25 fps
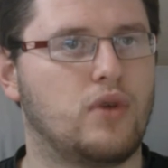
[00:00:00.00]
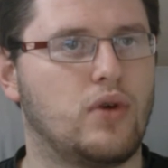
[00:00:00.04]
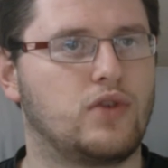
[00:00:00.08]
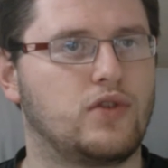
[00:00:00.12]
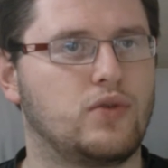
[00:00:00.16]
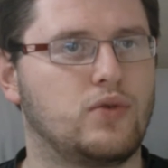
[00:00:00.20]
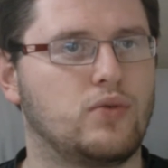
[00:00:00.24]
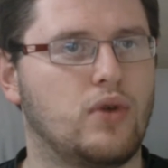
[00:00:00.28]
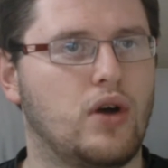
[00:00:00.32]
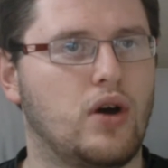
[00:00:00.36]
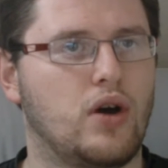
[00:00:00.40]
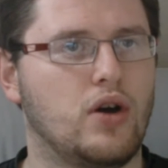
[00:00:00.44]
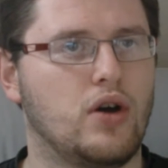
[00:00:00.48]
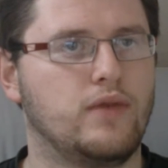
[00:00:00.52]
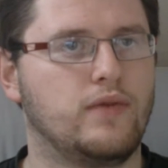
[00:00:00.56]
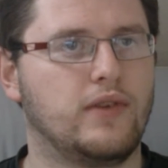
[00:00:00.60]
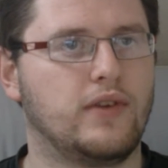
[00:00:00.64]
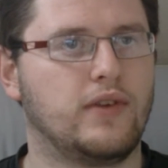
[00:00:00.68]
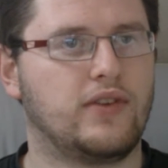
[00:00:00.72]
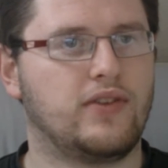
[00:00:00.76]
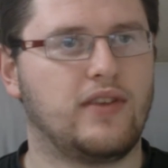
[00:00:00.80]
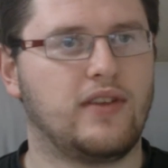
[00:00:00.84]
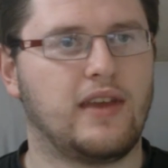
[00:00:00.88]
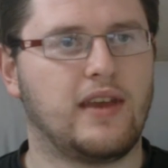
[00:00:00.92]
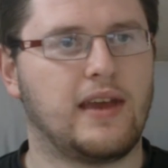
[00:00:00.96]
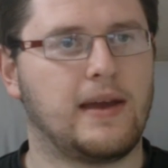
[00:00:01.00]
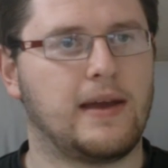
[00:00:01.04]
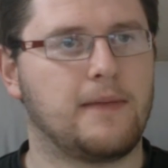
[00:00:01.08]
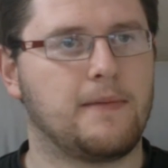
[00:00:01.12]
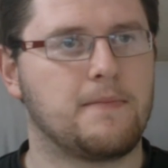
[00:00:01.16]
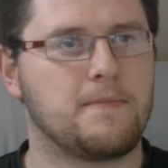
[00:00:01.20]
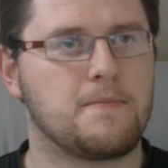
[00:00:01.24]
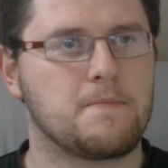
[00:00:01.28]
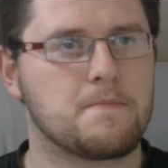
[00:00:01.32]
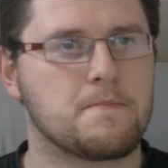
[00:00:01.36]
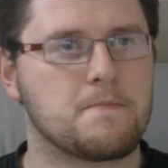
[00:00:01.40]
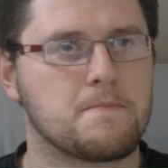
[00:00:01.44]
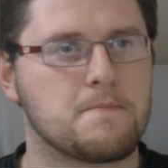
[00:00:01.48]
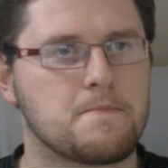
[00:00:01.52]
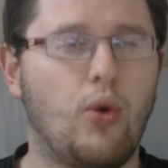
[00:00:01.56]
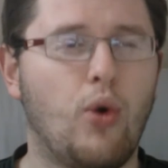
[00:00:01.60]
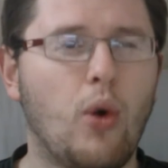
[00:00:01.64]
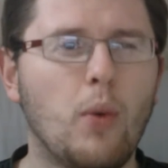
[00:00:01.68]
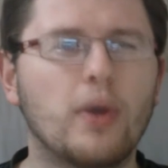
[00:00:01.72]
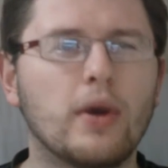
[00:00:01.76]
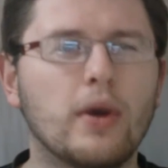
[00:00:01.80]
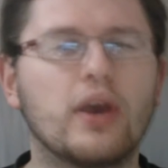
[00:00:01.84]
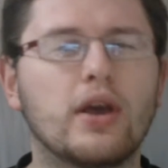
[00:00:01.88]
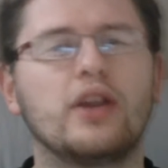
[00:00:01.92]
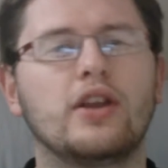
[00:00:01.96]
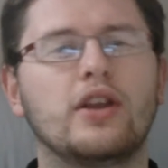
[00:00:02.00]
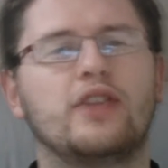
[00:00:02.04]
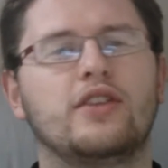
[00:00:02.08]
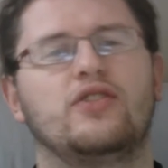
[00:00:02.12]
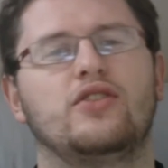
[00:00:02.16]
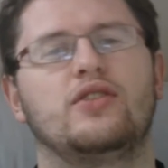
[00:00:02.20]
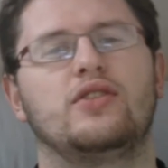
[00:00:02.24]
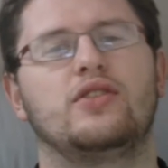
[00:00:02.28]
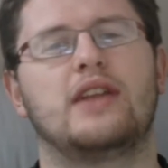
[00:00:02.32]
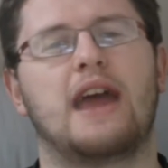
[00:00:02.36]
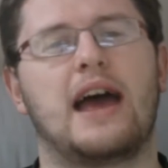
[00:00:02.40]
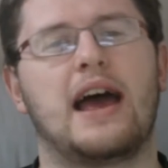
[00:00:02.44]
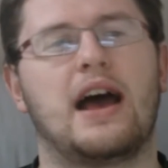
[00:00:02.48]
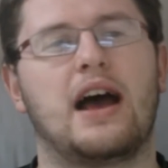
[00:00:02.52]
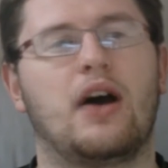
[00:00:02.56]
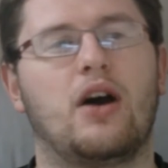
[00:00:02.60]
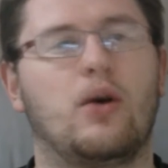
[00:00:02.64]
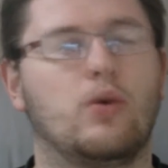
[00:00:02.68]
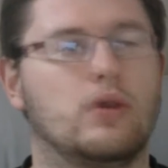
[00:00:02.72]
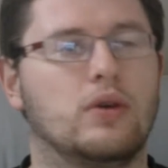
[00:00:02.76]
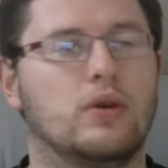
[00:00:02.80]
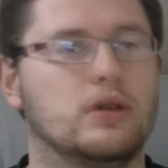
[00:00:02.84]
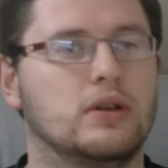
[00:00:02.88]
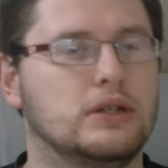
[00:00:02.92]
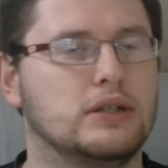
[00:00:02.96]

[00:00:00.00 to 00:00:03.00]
to oversteer. What we're going to do now